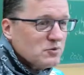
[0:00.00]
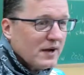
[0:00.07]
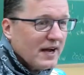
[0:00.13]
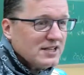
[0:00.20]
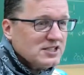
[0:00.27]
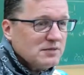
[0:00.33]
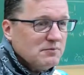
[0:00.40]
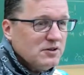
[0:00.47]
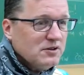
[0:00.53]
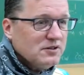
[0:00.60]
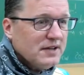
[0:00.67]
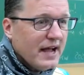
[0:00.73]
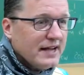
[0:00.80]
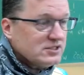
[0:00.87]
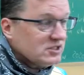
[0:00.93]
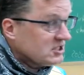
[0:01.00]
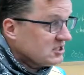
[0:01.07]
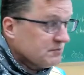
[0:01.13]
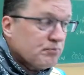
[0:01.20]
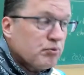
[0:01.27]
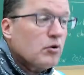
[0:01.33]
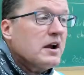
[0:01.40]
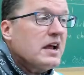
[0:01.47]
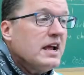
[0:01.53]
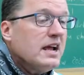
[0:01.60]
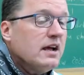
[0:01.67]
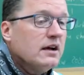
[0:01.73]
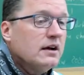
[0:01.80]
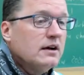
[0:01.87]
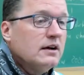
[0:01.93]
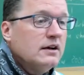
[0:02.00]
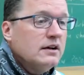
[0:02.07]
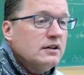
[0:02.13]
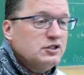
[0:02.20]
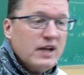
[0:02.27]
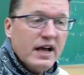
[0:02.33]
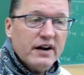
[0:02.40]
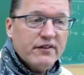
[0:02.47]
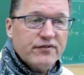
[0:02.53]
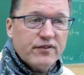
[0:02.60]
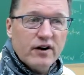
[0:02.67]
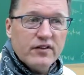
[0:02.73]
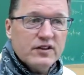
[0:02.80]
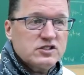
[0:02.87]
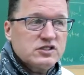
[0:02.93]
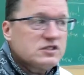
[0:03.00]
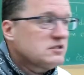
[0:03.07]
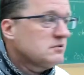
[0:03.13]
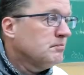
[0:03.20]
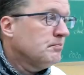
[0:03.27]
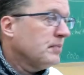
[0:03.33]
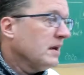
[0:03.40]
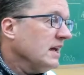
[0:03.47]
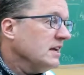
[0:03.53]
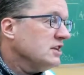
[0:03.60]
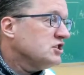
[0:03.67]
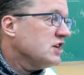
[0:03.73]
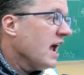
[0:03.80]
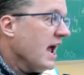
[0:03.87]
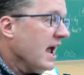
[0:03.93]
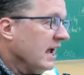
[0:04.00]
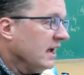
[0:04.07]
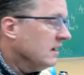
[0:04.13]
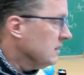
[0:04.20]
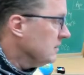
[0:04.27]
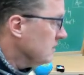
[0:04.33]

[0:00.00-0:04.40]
We got some new dates. This is pre Jennifer. This is PJ.